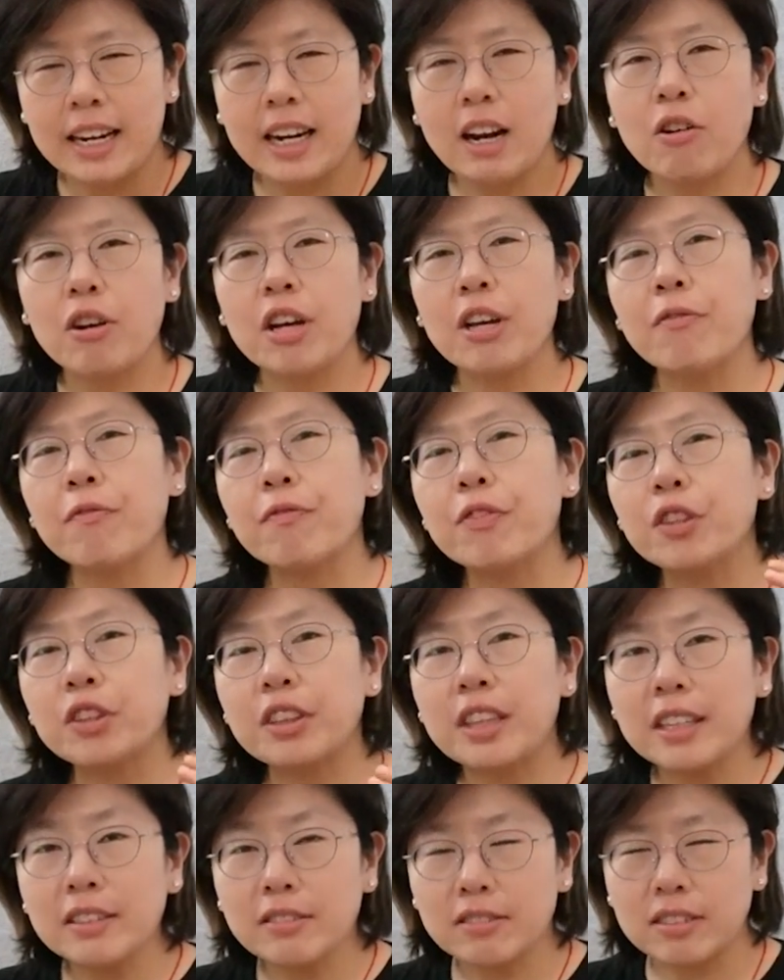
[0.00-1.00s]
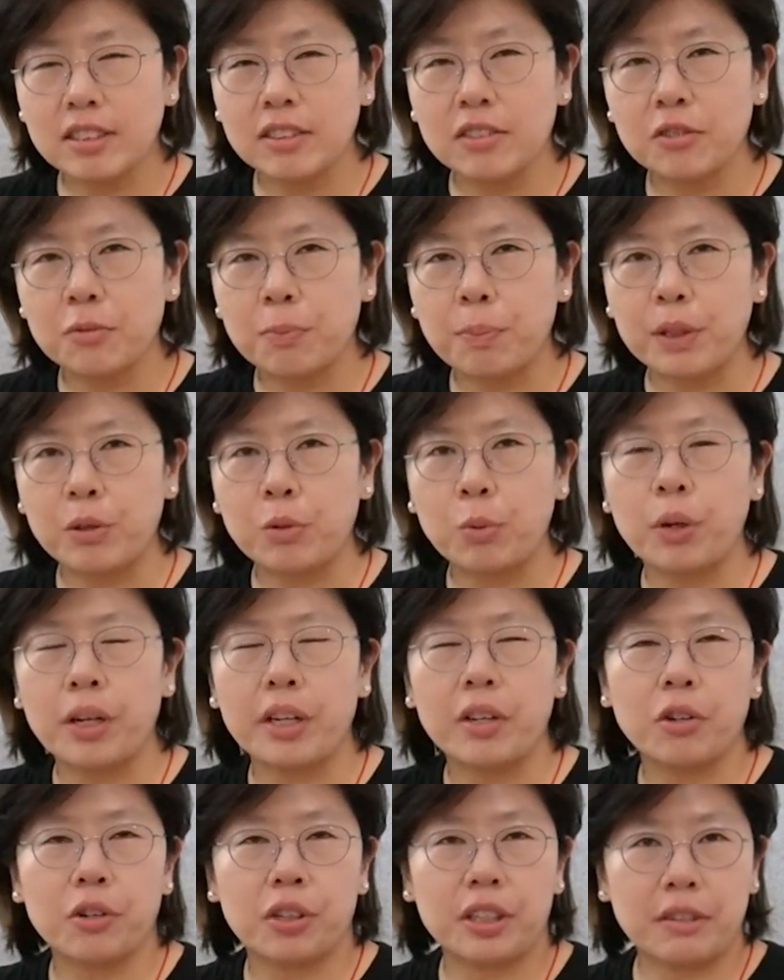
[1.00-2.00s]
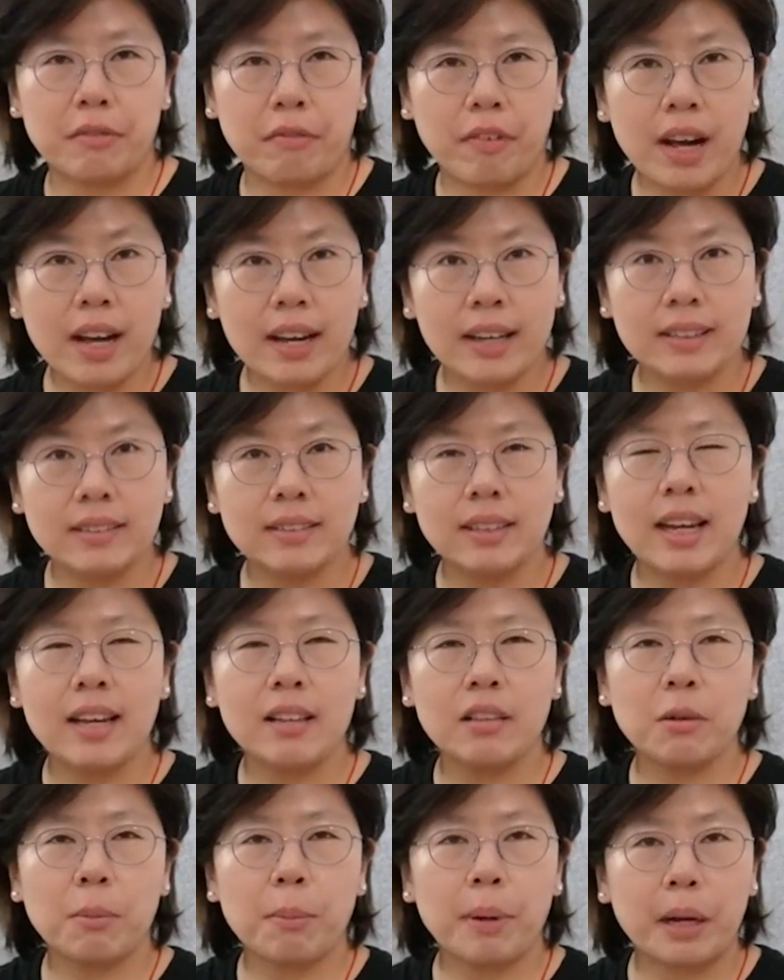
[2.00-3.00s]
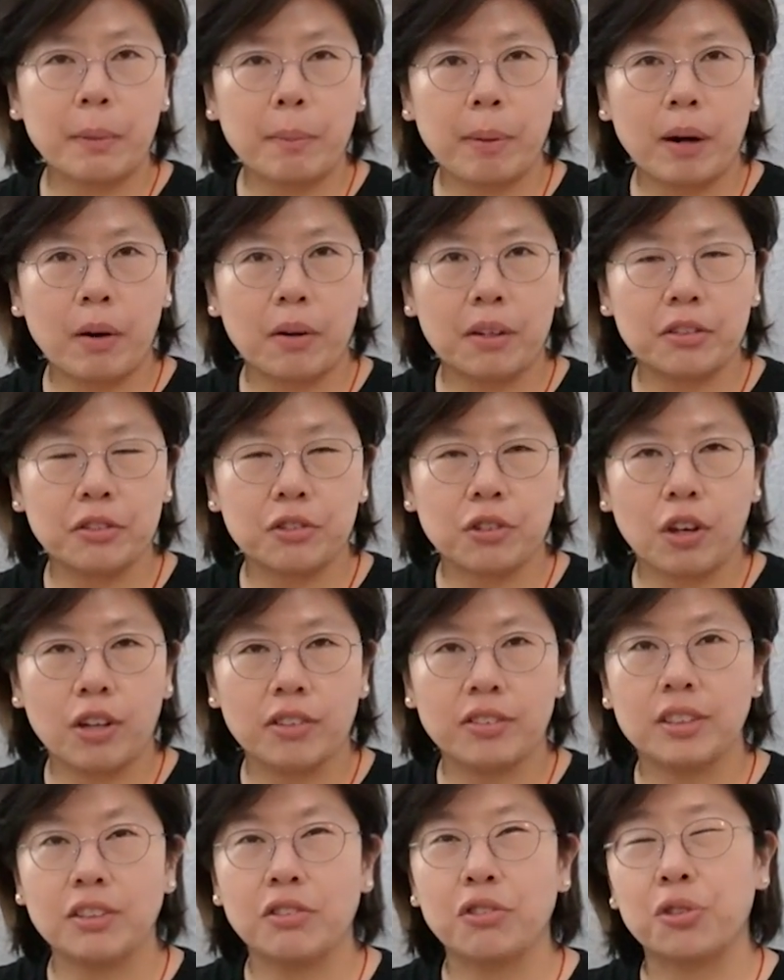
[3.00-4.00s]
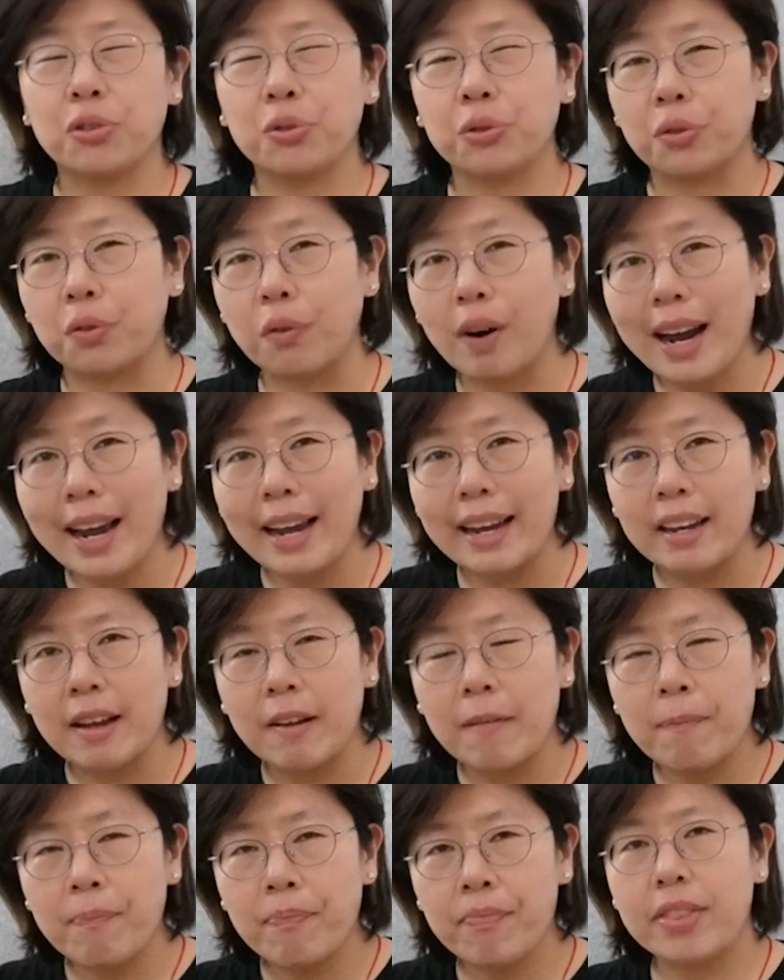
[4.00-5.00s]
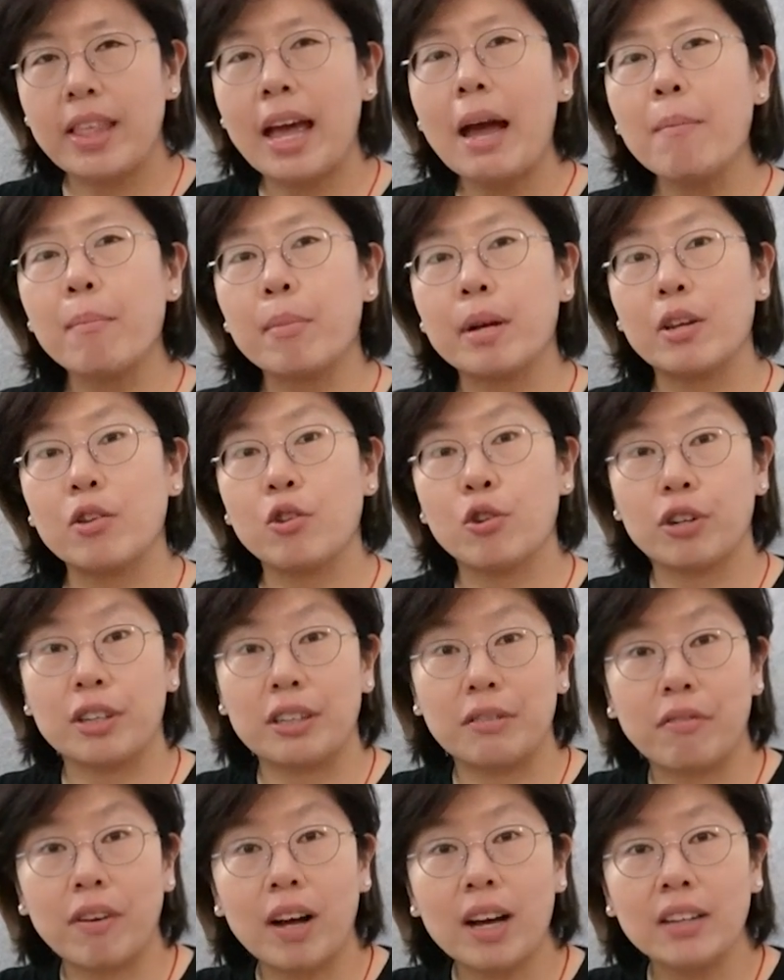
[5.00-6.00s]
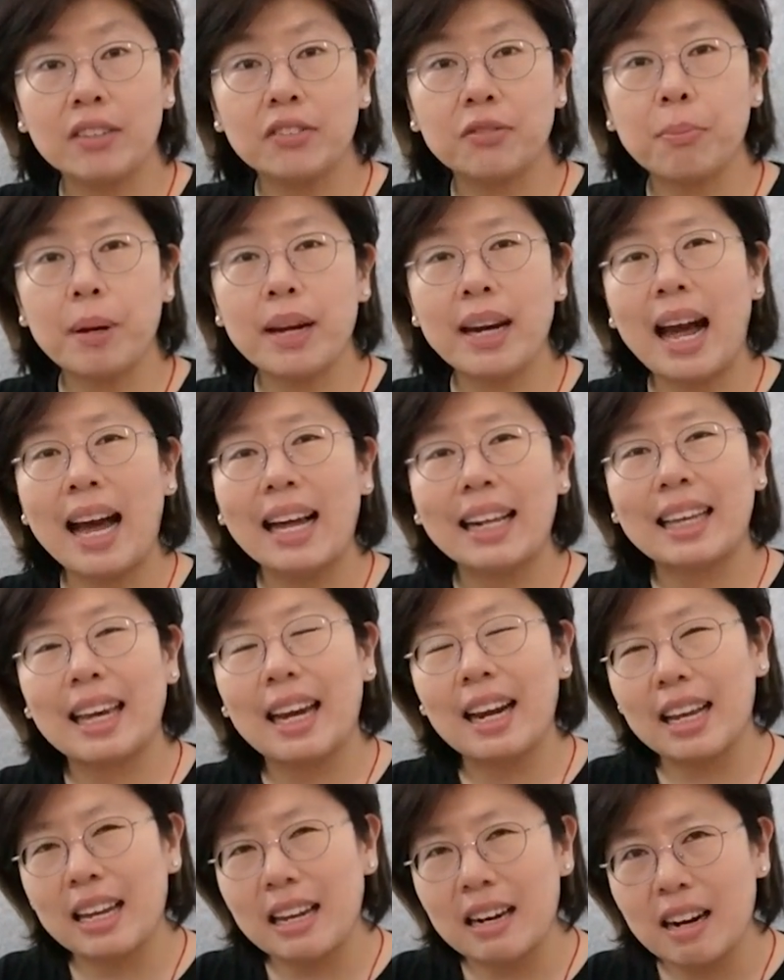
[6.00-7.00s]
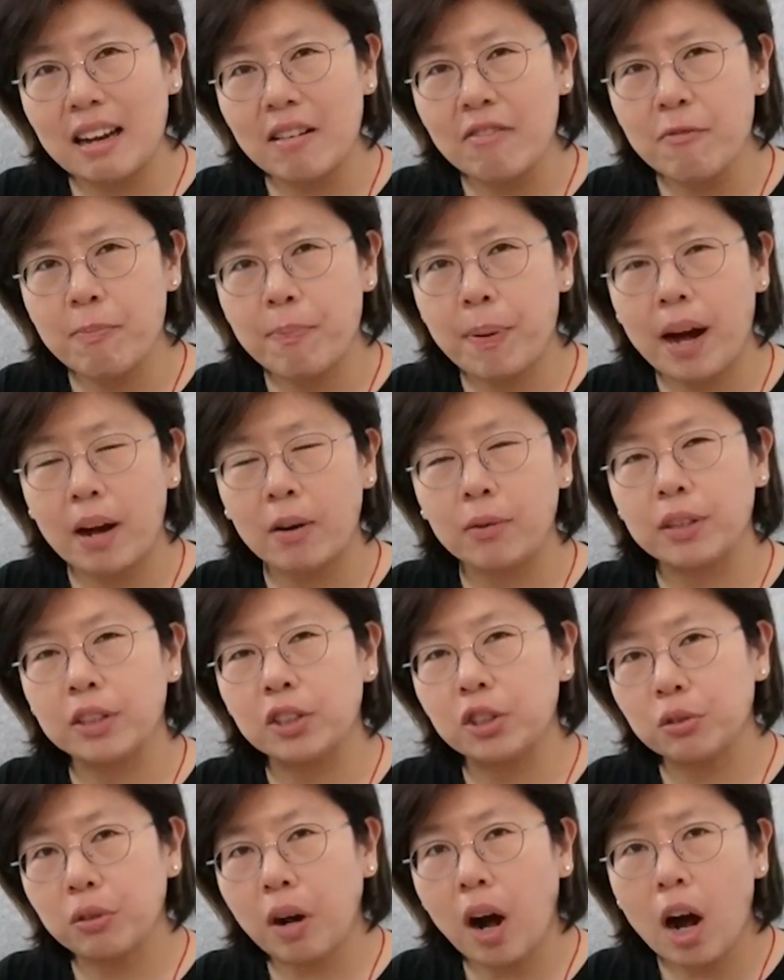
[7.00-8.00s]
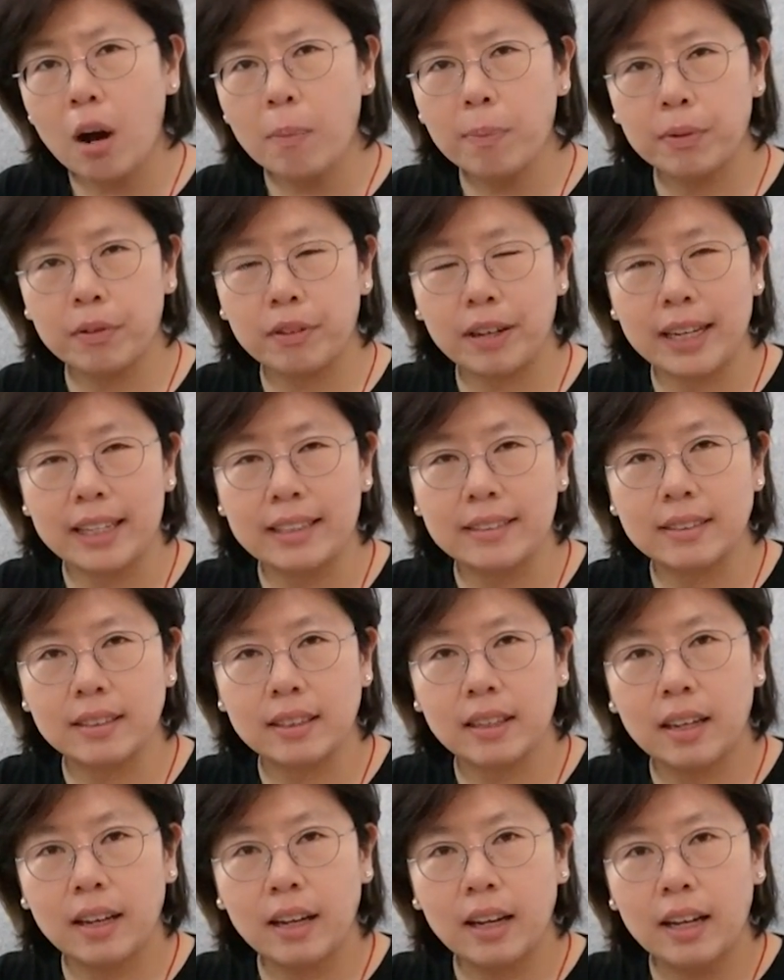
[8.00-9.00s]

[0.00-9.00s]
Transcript: Now, if the distance between your device and the main power source is too great, that means your device may not get enough power to operate.